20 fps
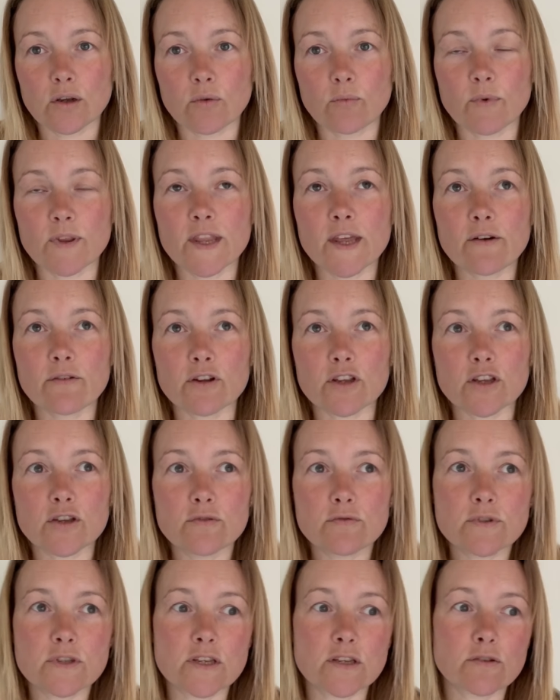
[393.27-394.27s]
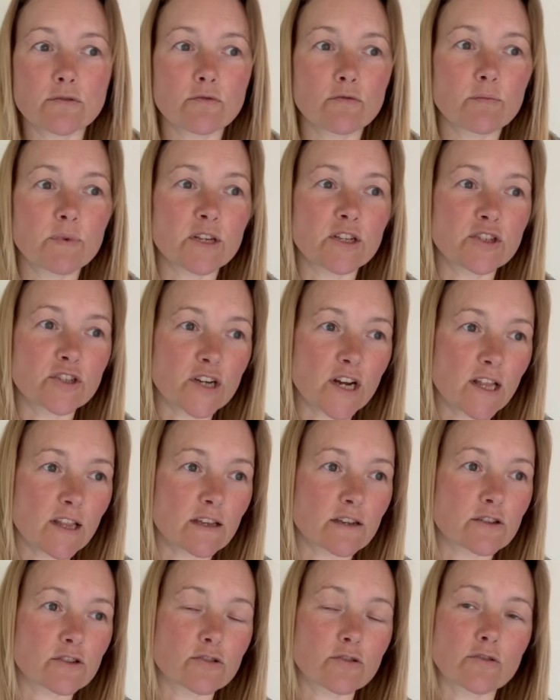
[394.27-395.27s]
when they're accusing you of being
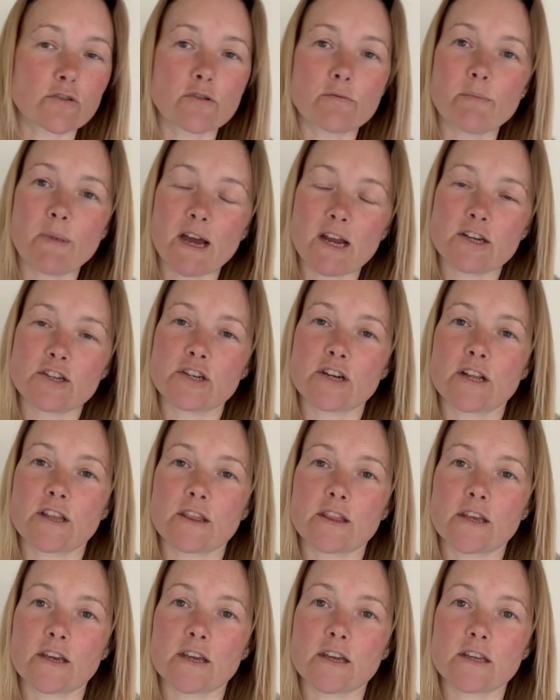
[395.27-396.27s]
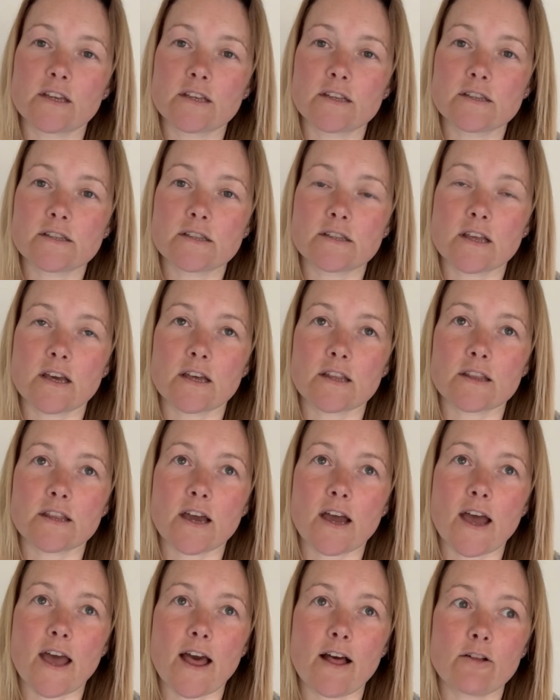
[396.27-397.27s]
jealous or imagining things, that,
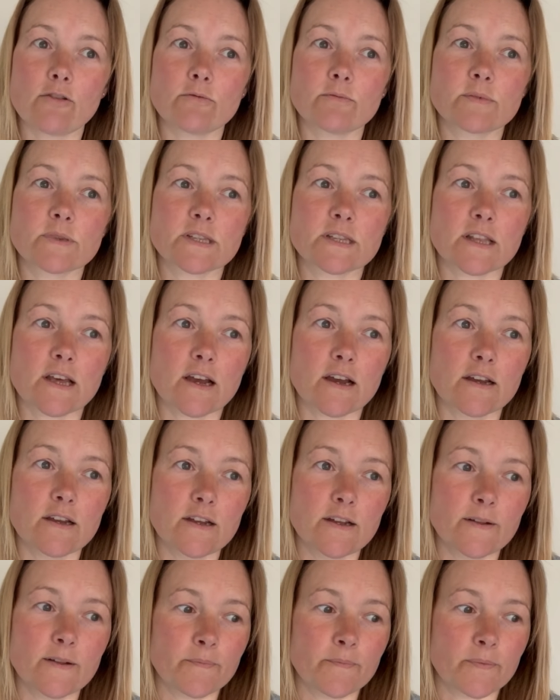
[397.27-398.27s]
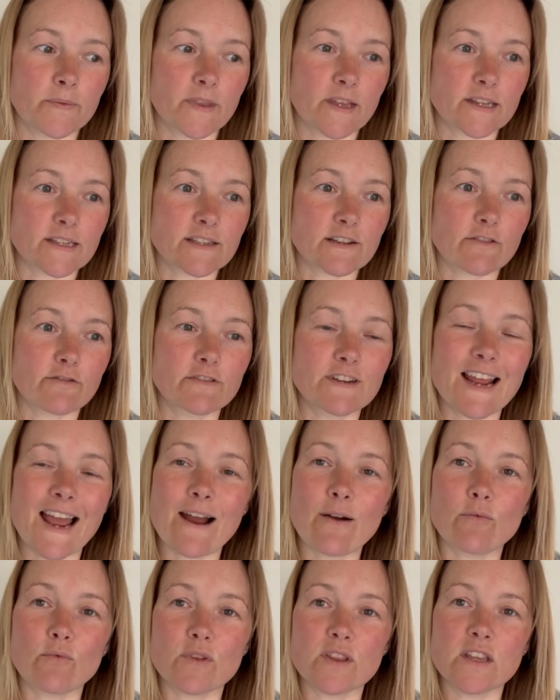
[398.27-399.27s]
that helps that that
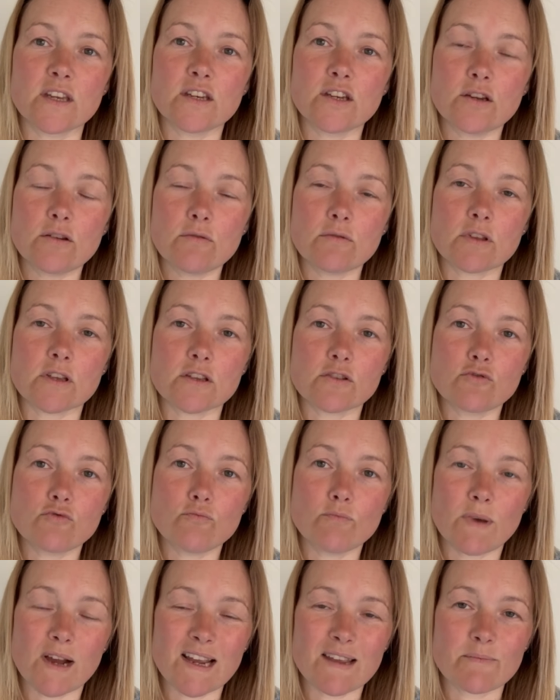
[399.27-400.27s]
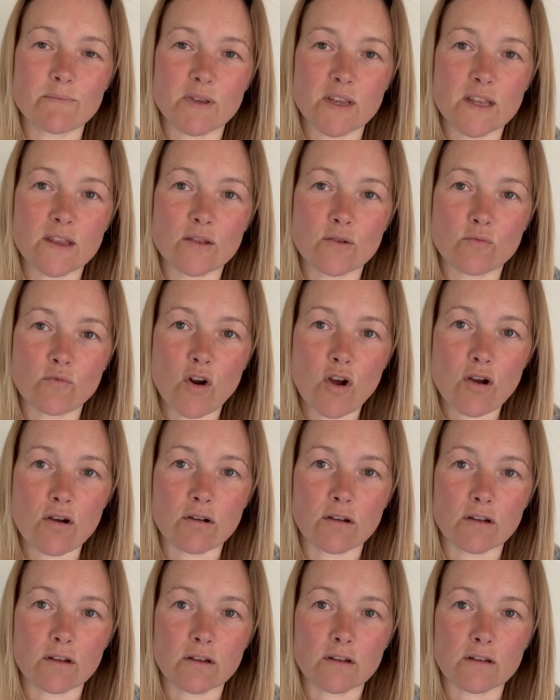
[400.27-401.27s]
self-doubt within you that you might be in the
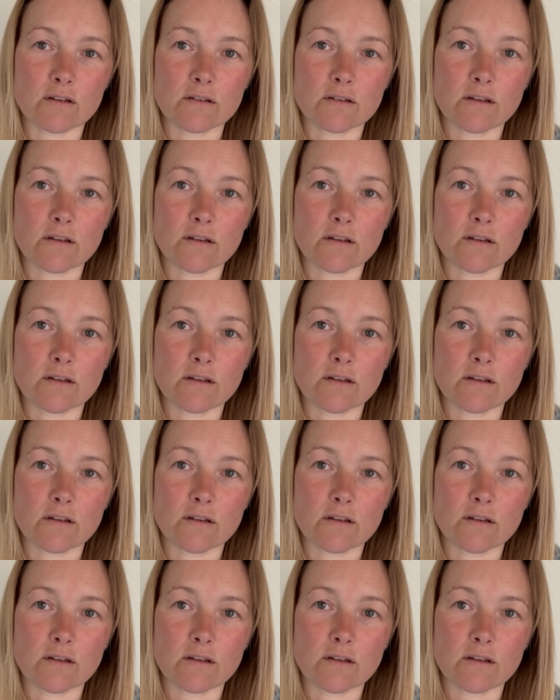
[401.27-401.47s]
wrong.